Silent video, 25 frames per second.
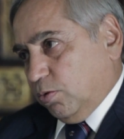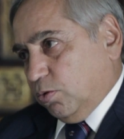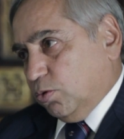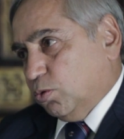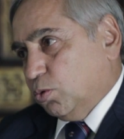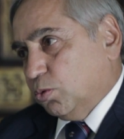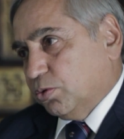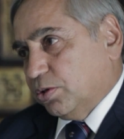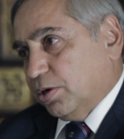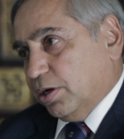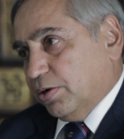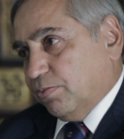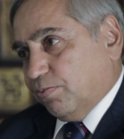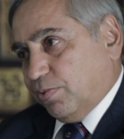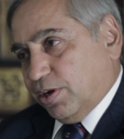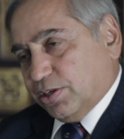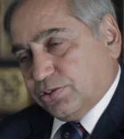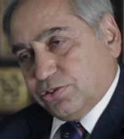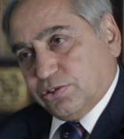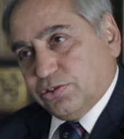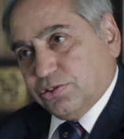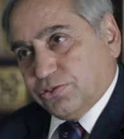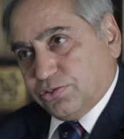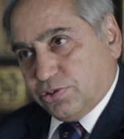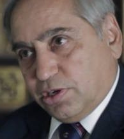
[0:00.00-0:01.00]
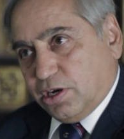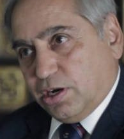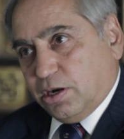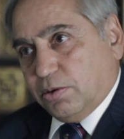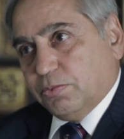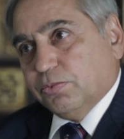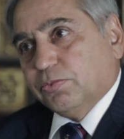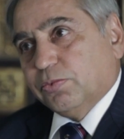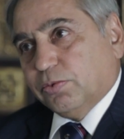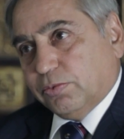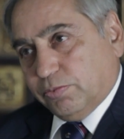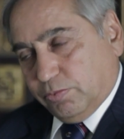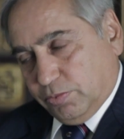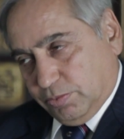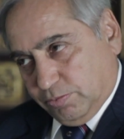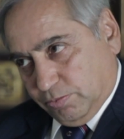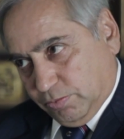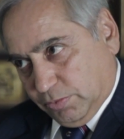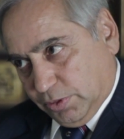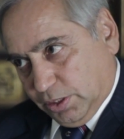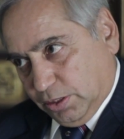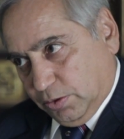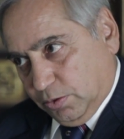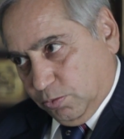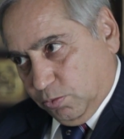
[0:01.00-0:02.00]
who the investors are,
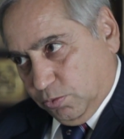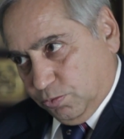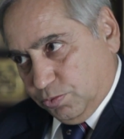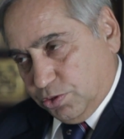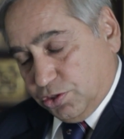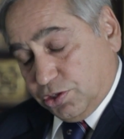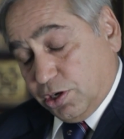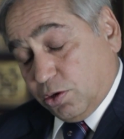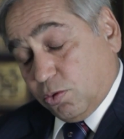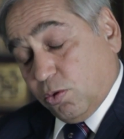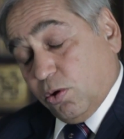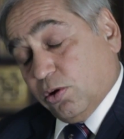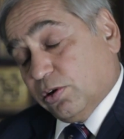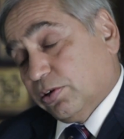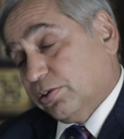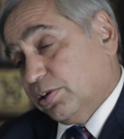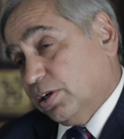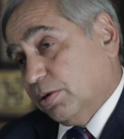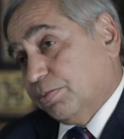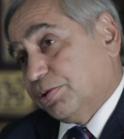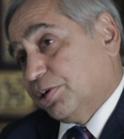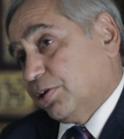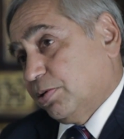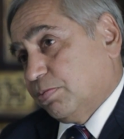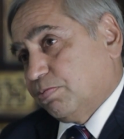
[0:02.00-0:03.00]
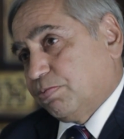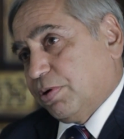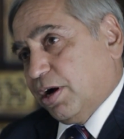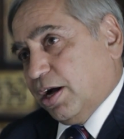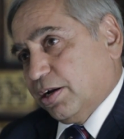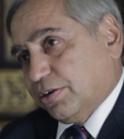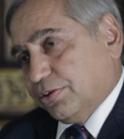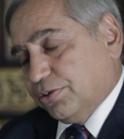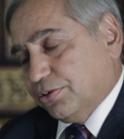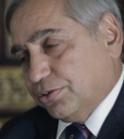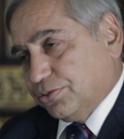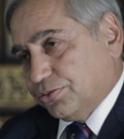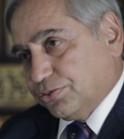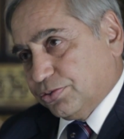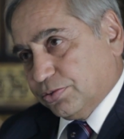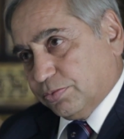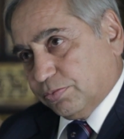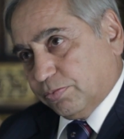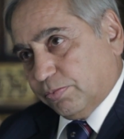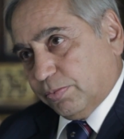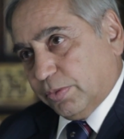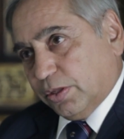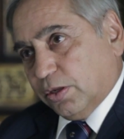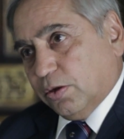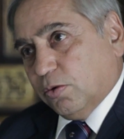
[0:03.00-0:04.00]
which are called limited partners,
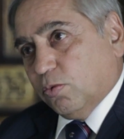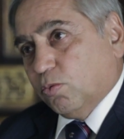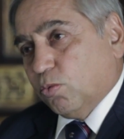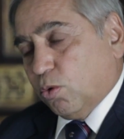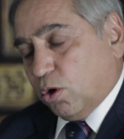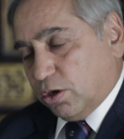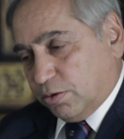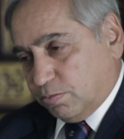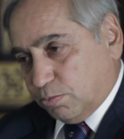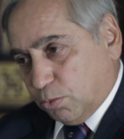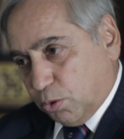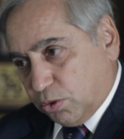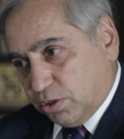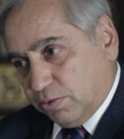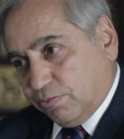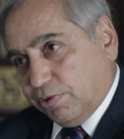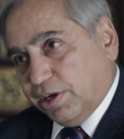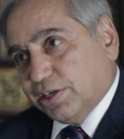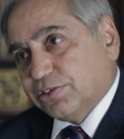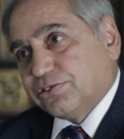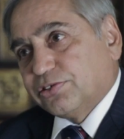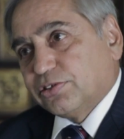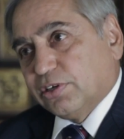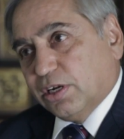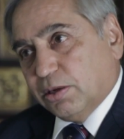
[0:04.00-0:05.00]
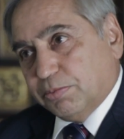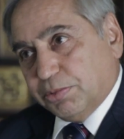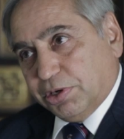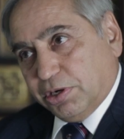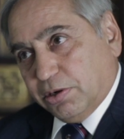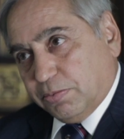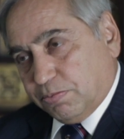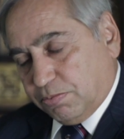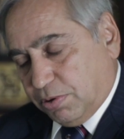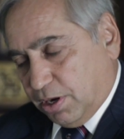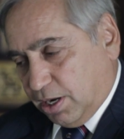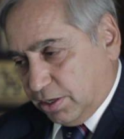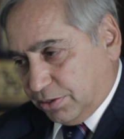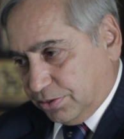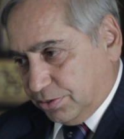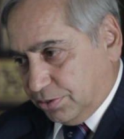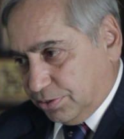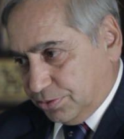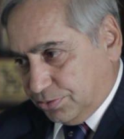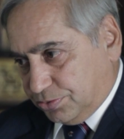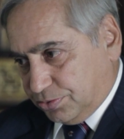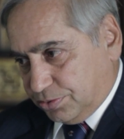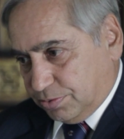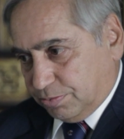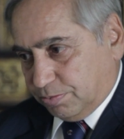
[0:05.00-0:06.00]
what motivates the limited
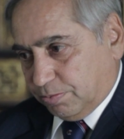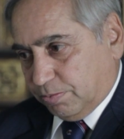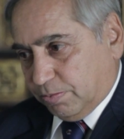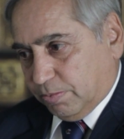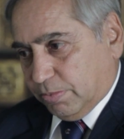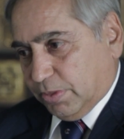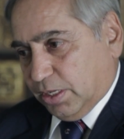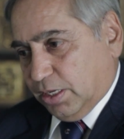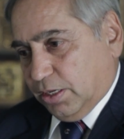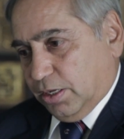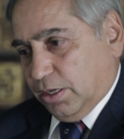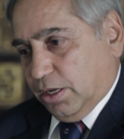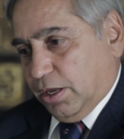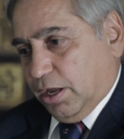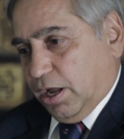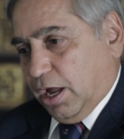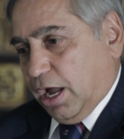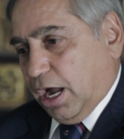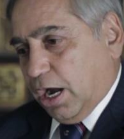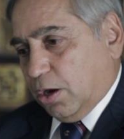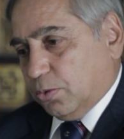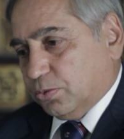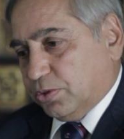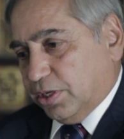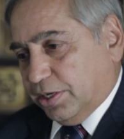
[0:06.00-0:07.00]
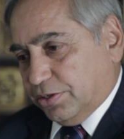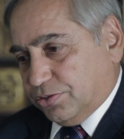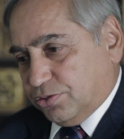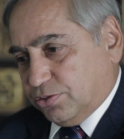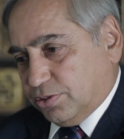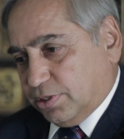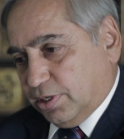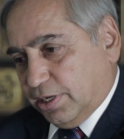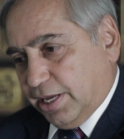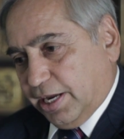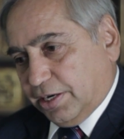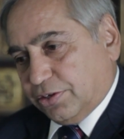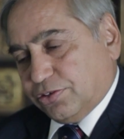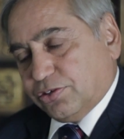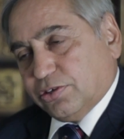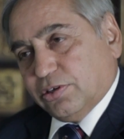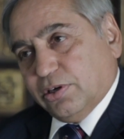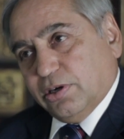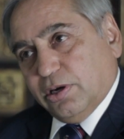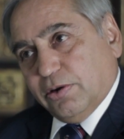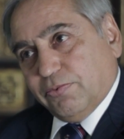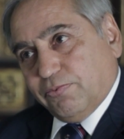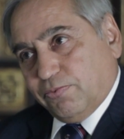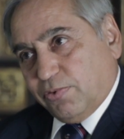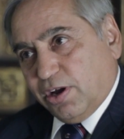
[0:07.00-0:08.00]
partners, how they select
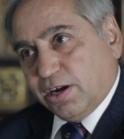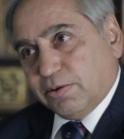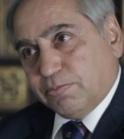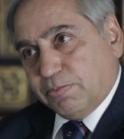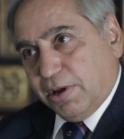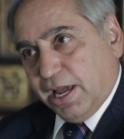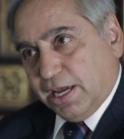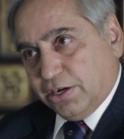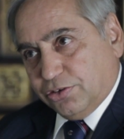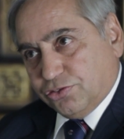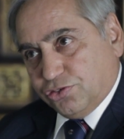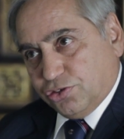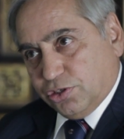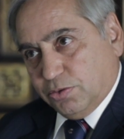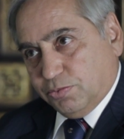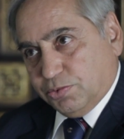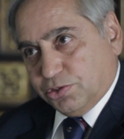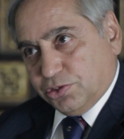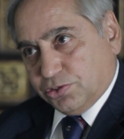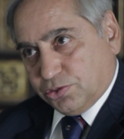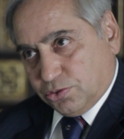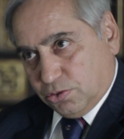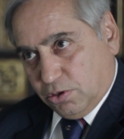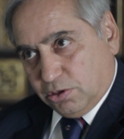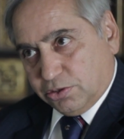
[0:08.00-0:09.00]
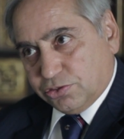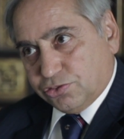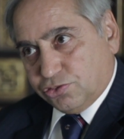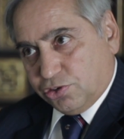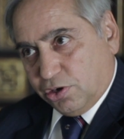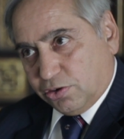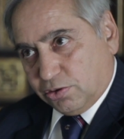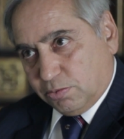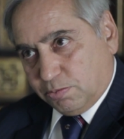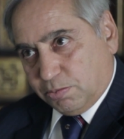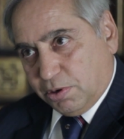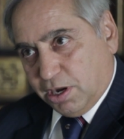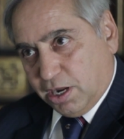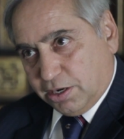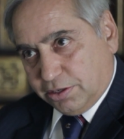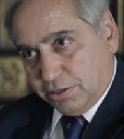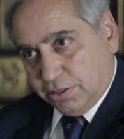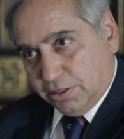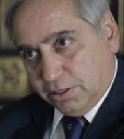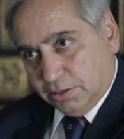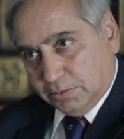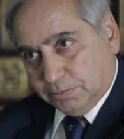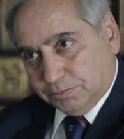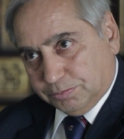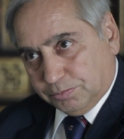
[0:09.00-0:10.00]
a fund manager, which is called a general
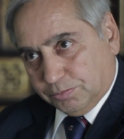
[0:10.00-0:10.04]
partner,